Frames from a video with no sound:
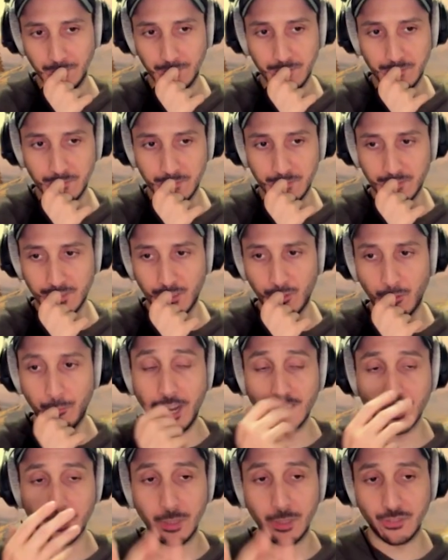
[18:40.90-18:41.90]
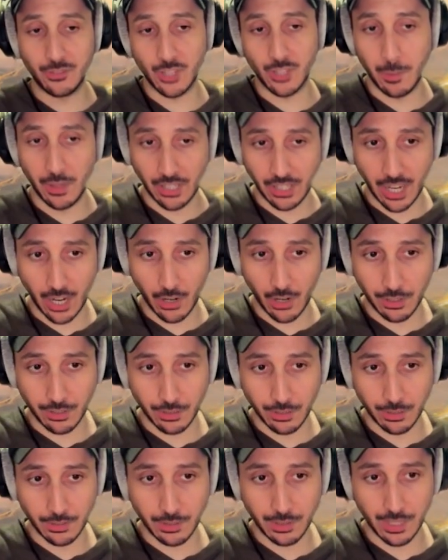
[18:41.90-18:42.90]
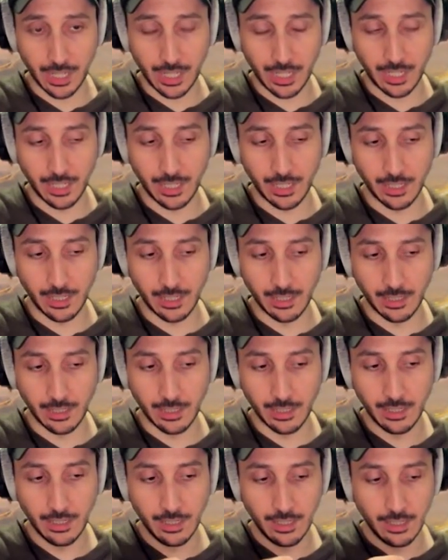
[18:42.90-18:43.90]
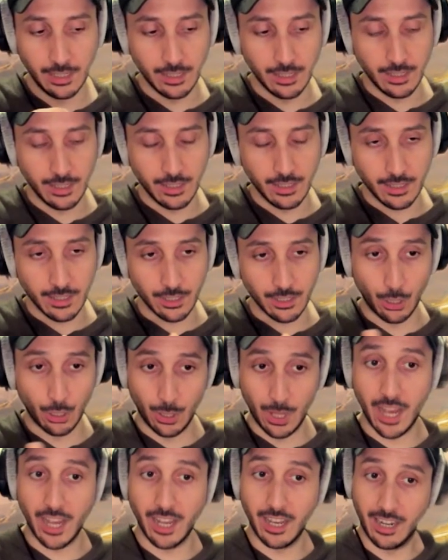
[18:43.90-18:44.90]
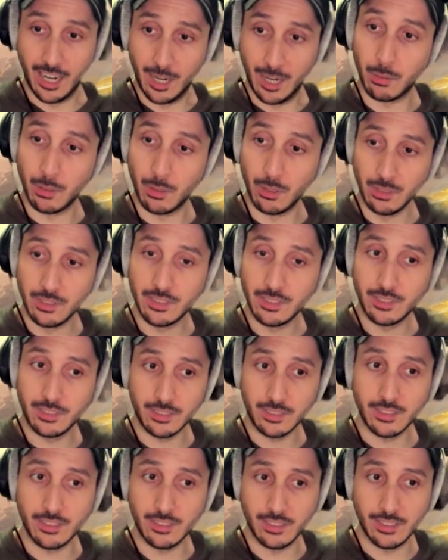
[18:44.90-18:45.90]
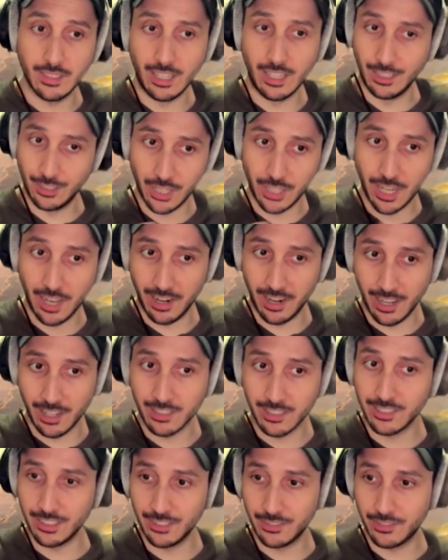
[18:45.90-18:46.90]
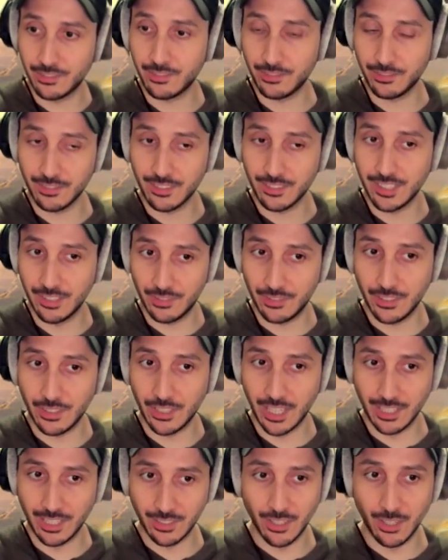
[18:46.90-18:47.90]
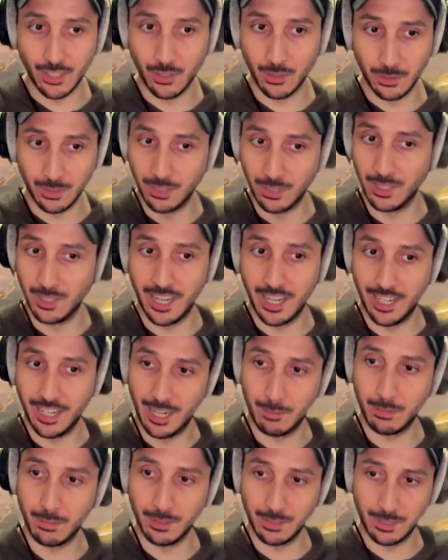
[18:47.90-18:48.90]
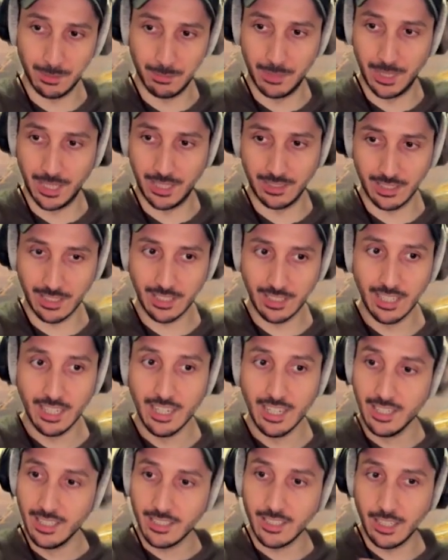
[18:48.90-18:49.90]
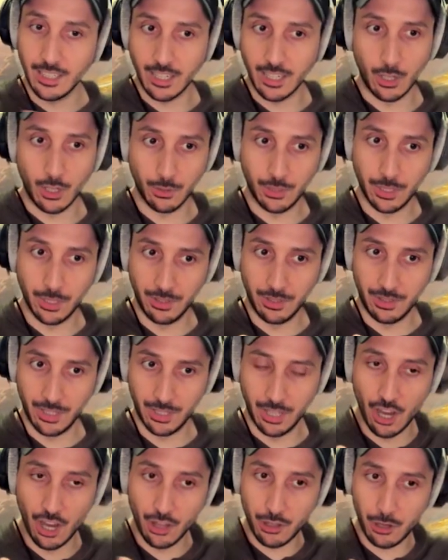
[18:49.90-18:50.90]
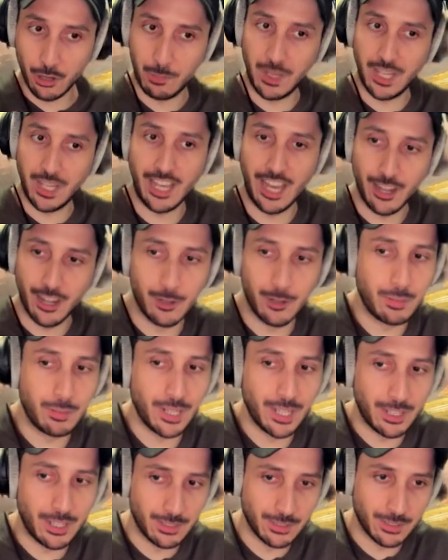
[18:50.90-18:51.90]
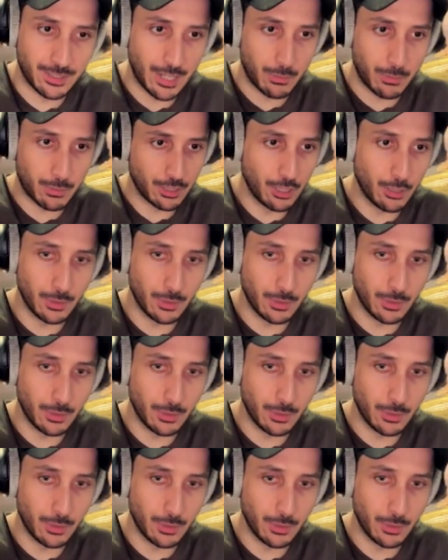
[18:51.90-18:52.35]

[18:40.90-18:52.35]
Reminds me of some of the characters in Your Lie in April. Shout out if you guys know Your Lie in April, it's amazing. The other piano players that were going to